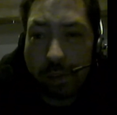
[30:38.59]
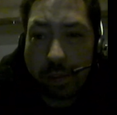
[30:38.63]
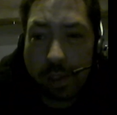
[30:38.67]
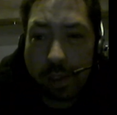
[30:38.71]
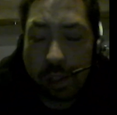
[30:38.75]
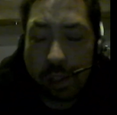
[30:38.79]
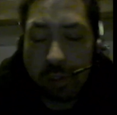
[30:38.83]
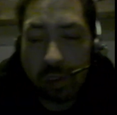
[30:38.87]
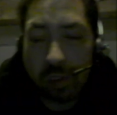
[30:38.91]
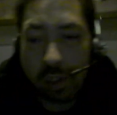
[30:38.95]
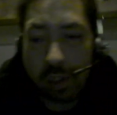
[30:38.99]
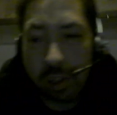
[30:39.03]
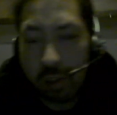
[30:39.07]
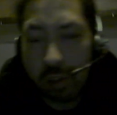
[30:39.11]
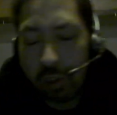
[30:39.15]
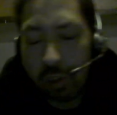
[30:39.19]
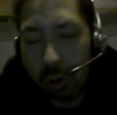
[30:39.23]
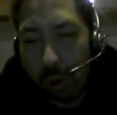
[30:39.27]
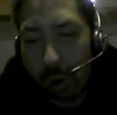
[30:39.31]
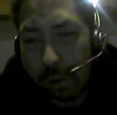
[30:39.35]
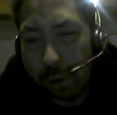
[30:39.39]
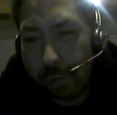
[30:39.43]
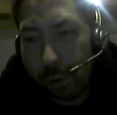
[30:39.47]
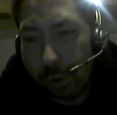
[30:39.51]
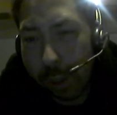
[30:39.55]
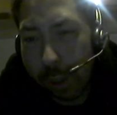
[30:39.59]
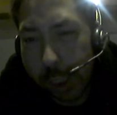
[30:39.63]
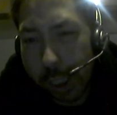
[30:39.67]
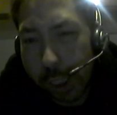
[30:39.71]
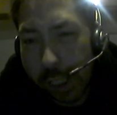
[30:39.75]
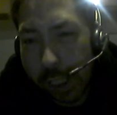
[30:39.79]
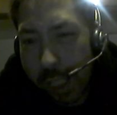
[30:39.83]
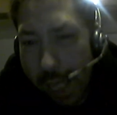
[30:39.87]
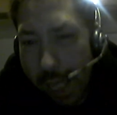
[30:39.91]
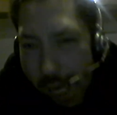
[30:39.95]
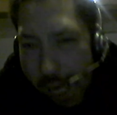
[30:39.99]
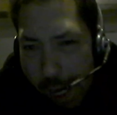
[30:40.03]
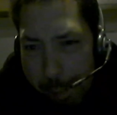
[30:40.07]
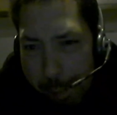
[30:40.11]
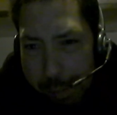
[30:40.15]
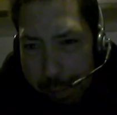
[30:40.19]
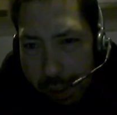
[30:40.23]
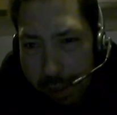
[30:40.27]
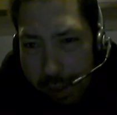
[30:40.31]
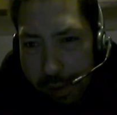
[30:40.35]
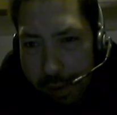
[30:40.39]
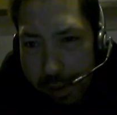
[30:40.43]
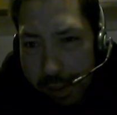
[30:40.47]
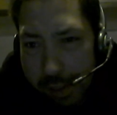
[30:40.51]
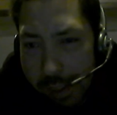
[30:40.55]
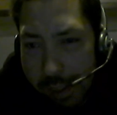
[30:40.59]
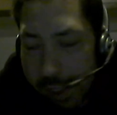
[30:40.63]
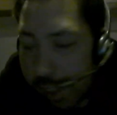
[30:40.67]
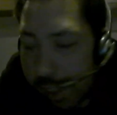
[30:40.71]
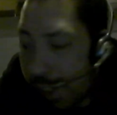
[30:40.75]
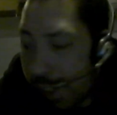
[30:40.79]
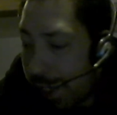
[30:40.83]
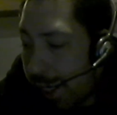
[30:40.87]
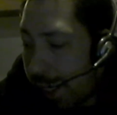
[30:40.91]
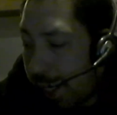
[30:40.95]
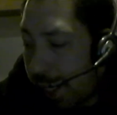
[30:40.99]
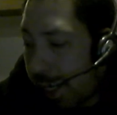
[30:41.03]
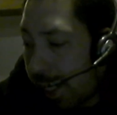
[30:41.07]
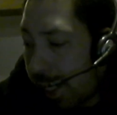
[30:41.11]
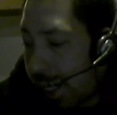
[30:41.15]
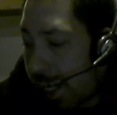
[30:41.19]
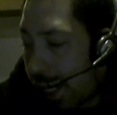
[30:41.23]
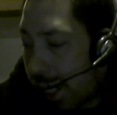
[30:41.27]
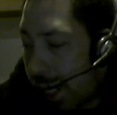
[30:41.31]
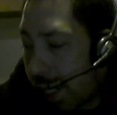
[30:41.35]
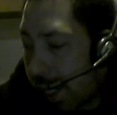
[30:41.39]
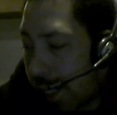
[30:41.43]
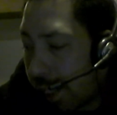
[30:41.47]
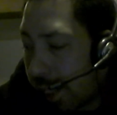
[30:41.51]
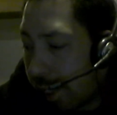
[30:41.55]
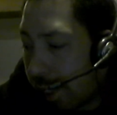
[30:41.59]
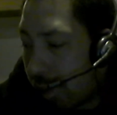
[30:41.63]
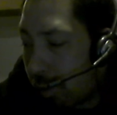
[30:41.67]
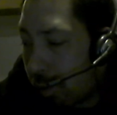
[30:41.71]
these things do unfortunately happen, and it is